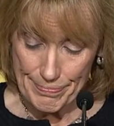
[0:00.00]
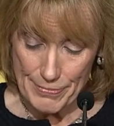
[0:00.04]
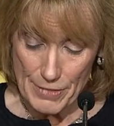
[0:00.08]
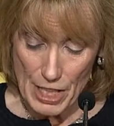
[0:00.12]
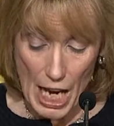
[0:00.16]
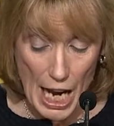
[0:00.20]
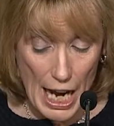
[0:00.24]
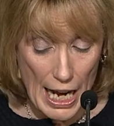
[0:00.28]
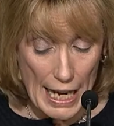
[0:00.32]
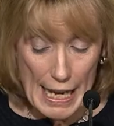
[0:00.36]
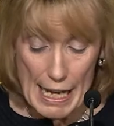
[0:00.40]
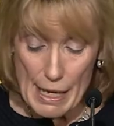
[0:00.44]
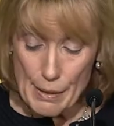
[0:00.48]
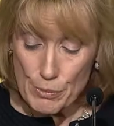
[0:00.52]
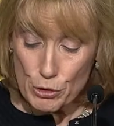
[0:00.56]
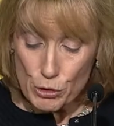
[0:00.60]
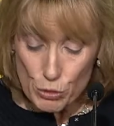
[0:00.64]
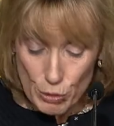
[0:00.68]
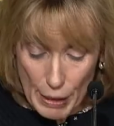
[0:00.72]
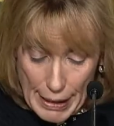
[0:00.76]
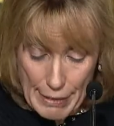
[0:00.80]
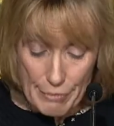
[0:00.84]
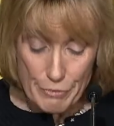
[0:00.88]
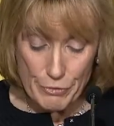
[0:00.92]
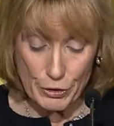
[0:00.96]
I am
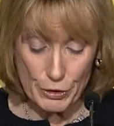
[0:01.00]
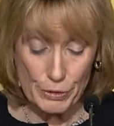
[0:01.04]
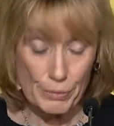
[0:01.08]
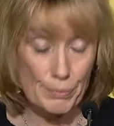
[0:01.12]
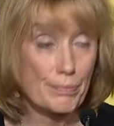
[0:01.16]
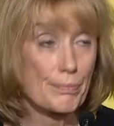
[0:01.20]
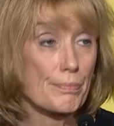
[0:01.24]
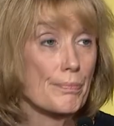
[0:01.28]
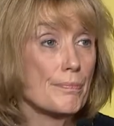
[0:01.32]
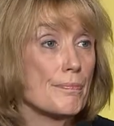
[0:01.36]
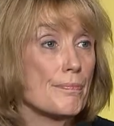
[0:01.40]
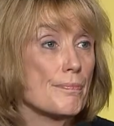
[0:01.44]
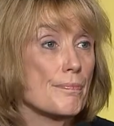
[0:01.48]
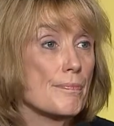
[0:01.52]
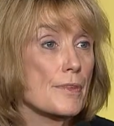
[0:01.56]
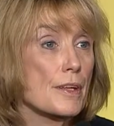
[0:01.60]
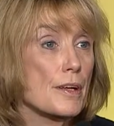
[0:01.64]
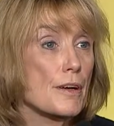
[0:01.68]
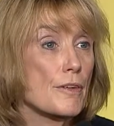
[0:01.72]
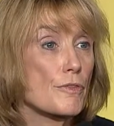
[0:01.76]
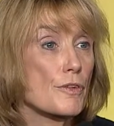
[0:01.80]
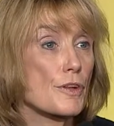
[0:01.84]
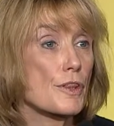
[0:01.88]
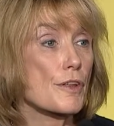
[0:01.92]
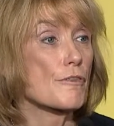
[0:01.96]
grateful
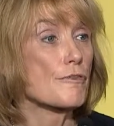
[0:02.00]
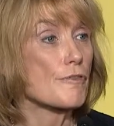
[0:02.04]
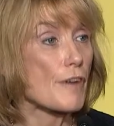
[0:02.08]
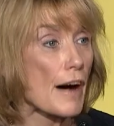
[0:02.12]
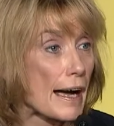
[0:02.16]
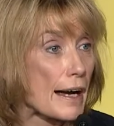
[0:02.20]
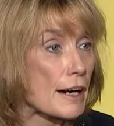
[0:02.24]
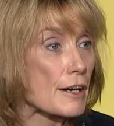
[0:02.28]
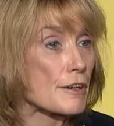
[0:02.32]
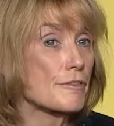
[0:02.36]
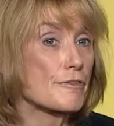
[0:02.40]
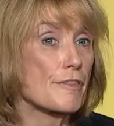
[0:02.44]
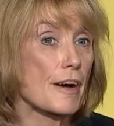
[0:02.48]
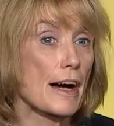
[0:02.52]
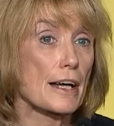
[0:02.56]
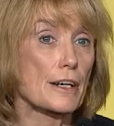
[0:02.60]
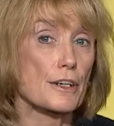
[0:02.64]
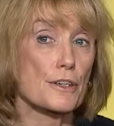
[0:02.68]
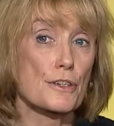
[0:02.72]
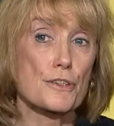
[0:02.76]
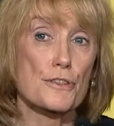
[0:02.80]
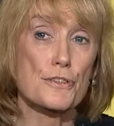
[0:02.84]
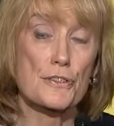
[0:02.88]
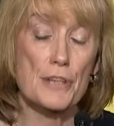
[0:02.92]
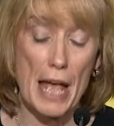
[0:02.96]
for the
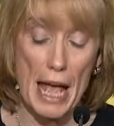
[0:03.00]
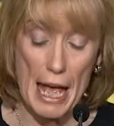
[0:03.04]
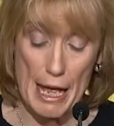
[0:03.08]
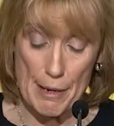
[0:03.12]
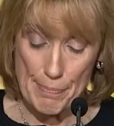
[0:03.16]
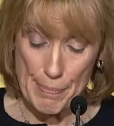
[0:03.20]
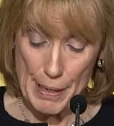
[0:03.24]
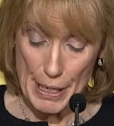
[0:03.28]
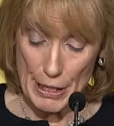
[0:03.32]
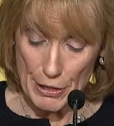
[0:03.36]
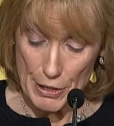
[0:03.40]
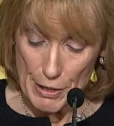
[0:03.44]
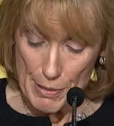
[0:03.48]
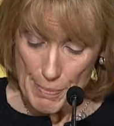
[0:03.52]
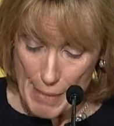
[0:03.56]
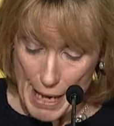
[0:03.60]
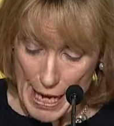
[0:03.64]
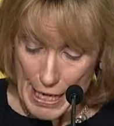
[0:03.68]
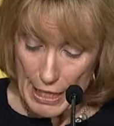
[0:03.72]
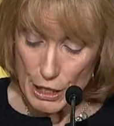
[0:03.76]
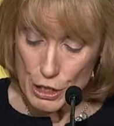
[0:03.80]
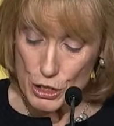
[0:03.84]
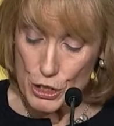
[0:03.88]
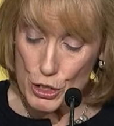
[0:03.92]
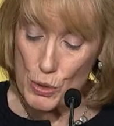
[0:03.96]
firefighters and
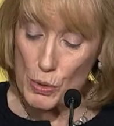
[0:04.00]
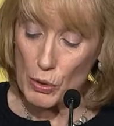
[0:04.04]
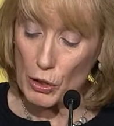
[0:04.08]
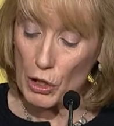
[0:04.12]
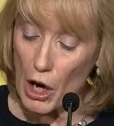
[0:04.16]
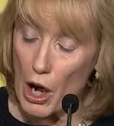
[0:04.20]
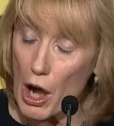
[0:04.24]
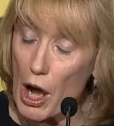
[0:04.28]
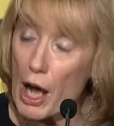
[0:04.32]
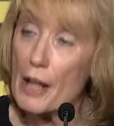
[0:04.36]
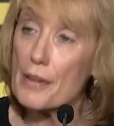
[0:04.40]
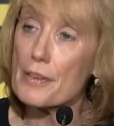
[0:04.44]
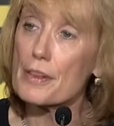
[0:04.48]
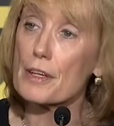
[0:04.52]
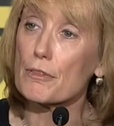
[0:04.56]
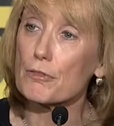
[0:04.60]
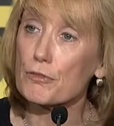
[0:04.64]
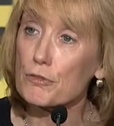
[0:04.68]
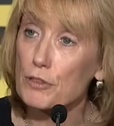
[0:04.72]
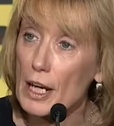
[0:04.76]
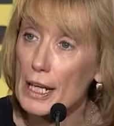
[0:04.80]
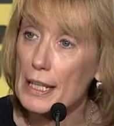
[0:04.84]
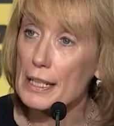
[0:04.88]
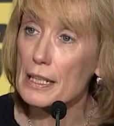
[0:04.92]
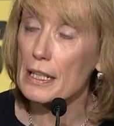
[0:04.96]
paramedics who are on the
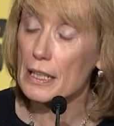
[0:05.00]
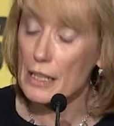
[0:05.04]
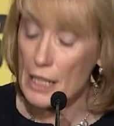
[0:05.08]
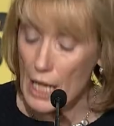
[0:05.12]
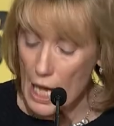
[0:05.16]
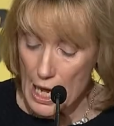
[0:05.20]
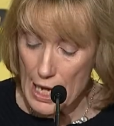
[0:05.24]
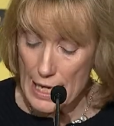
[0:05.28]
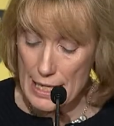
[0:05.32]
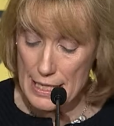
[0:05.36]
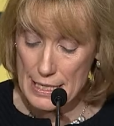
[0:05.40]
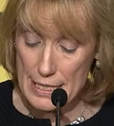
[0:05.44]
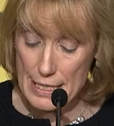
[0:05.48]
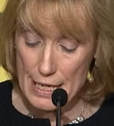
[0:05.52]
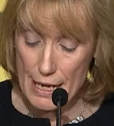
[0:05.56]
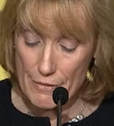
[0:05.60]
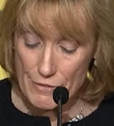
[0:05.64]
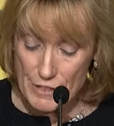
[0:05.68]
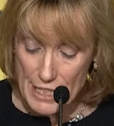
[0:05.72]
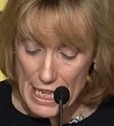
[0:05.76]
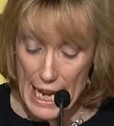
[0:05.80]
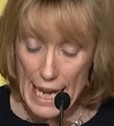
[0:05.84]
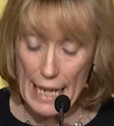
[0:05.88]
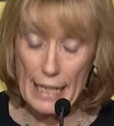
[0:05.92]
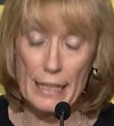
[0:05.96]
front lines of
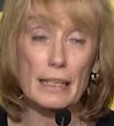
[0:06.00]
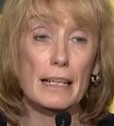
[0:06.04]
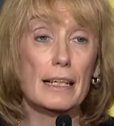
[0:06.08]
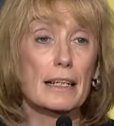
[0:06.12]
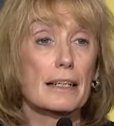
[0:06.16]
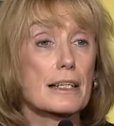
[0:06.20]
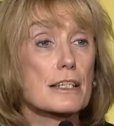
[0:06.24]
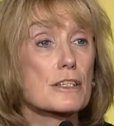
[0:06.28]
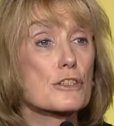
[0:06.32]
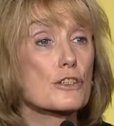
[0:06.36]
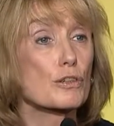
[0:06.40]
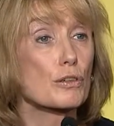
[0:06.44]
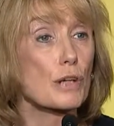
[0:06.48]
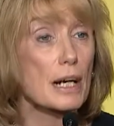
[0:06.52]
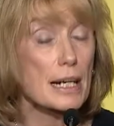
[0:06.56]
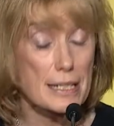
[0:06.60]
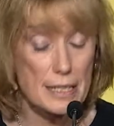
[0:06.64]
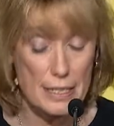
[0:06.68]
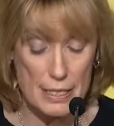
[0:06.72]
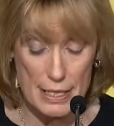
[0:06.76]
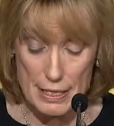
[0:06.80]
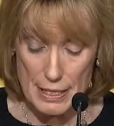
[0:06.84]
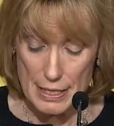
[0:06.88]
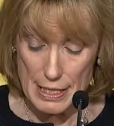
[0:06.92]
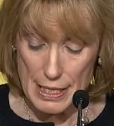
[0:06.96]
tackling this
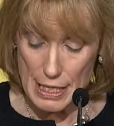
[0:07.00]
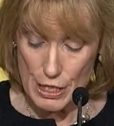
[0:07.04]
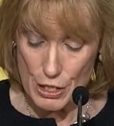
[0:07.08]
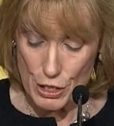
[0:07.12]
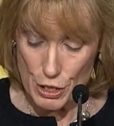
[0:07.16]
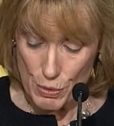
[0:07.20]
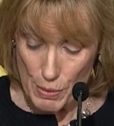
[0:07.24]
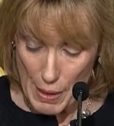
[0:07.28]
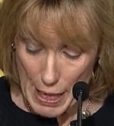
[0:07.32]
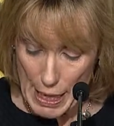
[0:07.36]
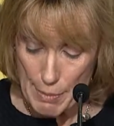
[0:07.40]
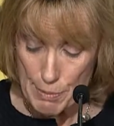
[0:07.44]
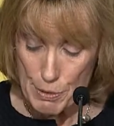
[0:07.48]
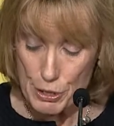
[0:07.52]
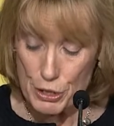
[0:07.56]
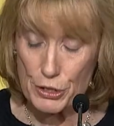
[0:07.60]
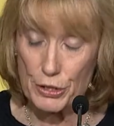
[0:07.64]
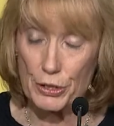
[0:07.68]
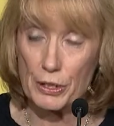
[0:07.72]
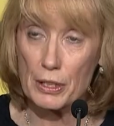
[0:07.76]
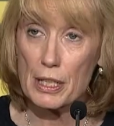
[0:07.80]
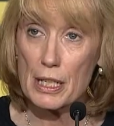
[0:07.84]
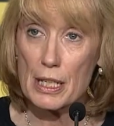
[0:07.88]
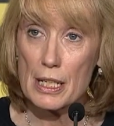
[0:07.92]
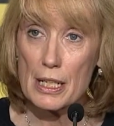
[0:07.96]
crisis in New
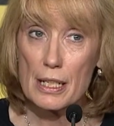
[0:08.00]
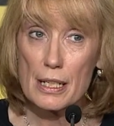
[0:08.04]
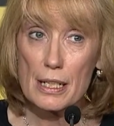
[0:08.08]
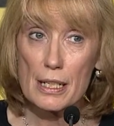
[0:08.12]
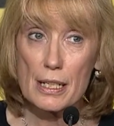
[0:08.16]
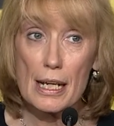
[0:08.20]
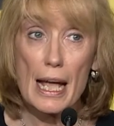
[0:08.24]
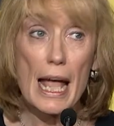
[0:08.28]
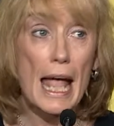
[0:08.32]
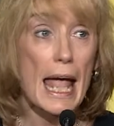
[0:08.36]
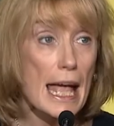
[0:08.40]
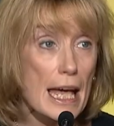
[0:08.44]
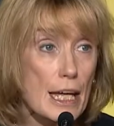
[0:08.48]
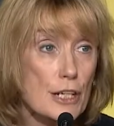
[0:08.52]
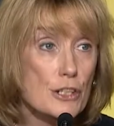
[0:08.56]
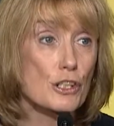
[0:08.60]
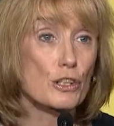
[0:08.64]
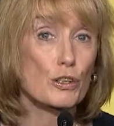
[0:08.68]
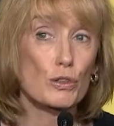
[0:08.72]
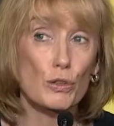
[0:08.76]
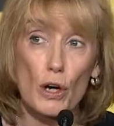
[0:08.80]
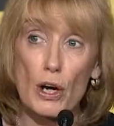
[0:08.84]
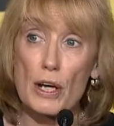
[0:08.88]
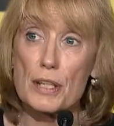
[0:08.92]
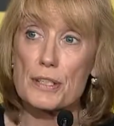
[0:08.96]
Hampshire and
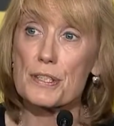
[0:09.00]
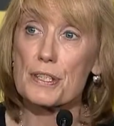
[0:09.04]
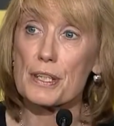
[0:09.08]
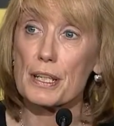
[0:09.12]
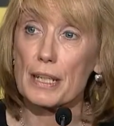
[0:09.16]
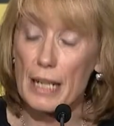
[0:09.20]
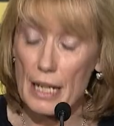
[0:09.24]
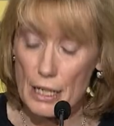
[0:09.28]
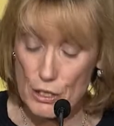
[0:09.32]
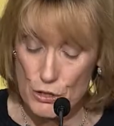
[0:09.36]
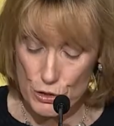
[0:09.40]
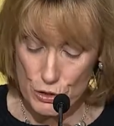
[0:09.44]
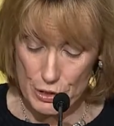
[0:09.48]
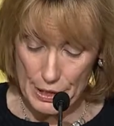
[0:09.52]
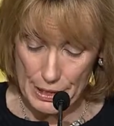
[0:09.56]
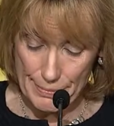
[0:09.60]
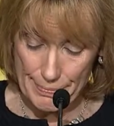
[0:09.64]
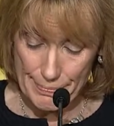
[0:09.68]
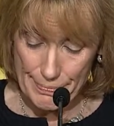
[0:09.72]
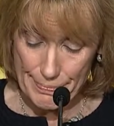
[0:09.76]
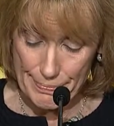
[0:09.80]
across the country.